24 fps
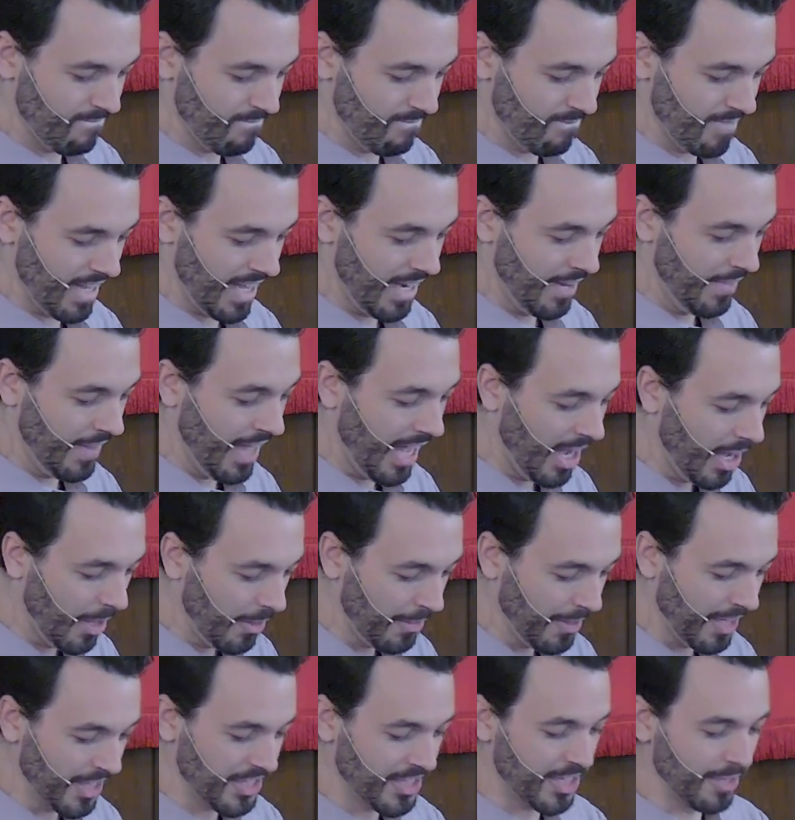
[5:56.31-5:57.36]
And in the
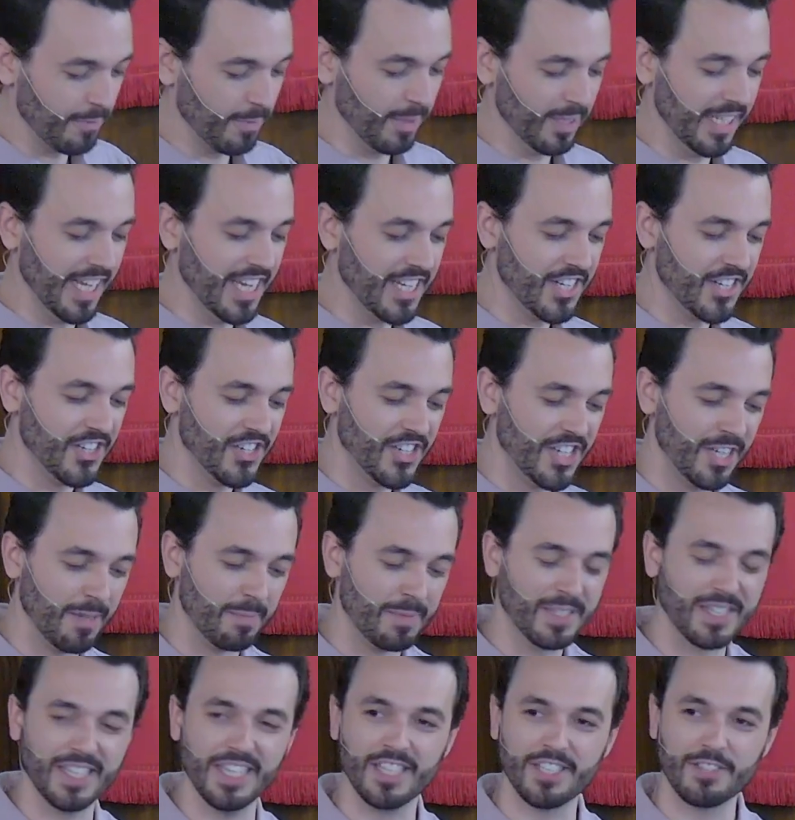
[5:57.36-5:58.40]
healthiest of
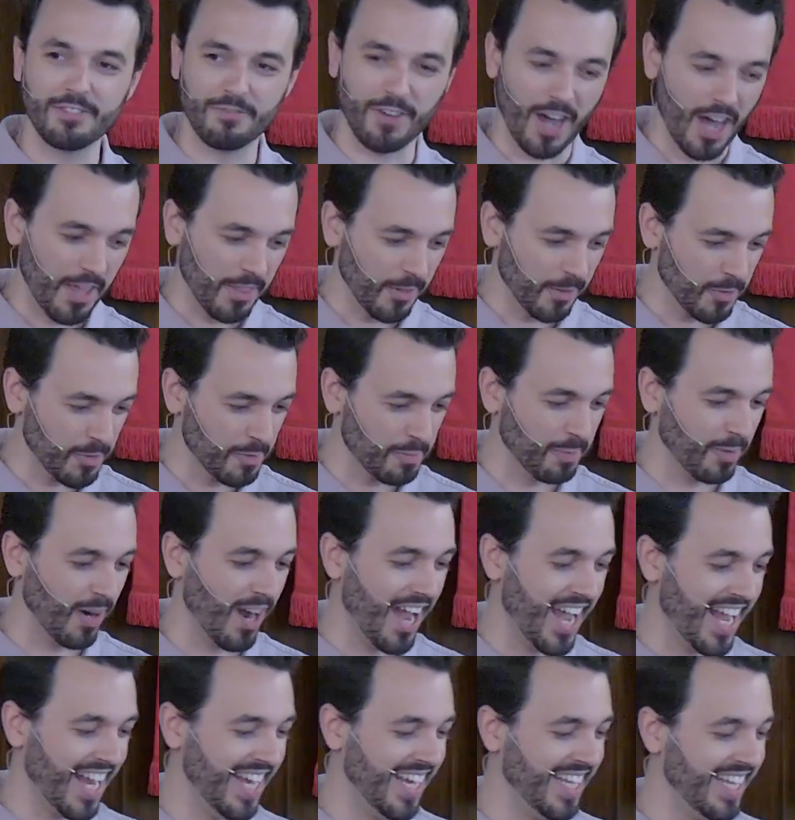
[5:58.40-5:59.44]
relationships, this father's
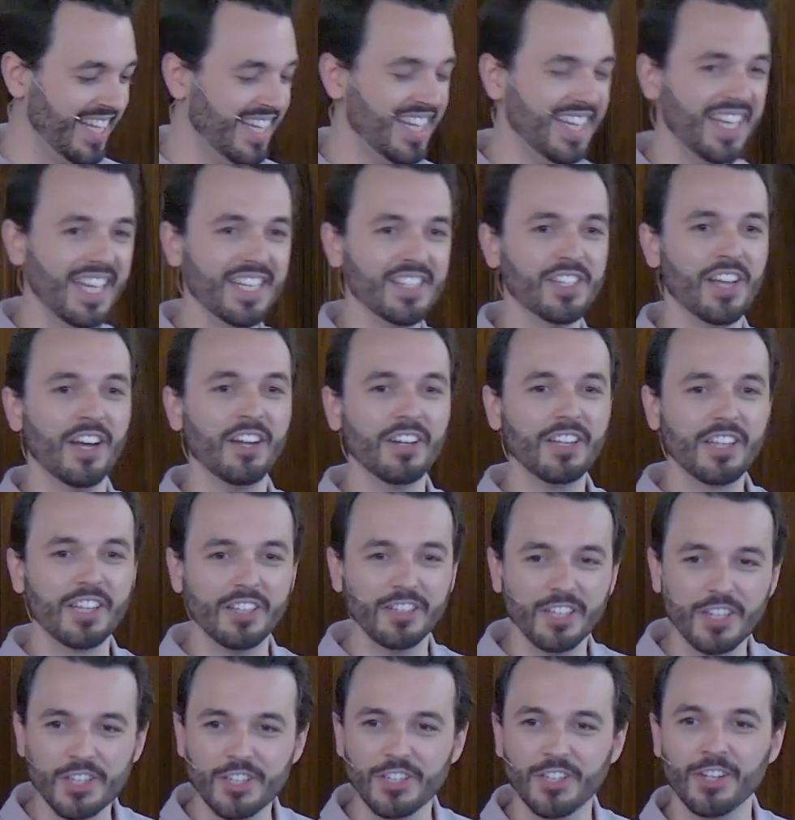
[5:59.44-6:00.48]
pride is
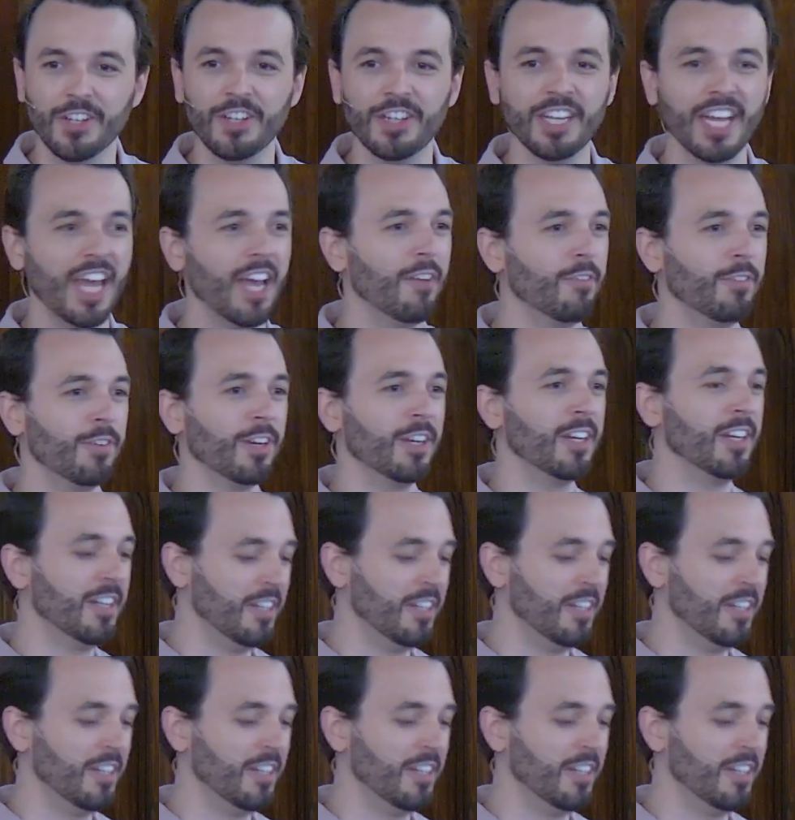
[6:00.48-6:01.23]
unconditional and ever